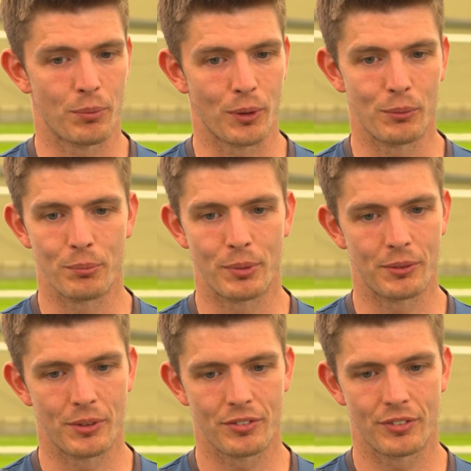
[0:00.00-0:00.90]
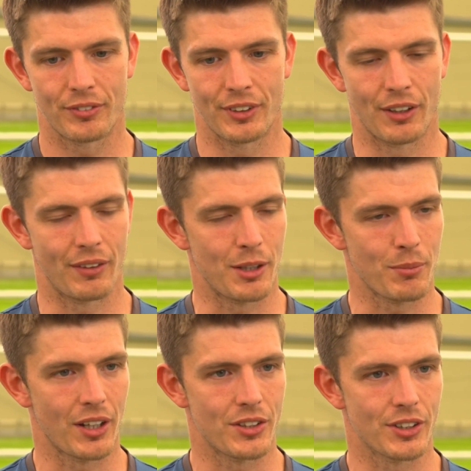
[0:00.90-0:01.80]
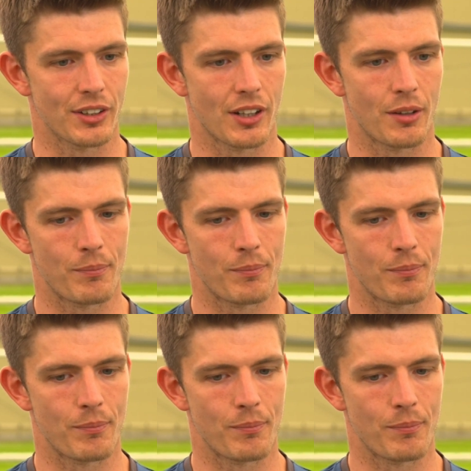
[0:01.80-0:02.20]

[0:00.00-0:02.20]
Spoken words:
probably would be with, you know, any manager.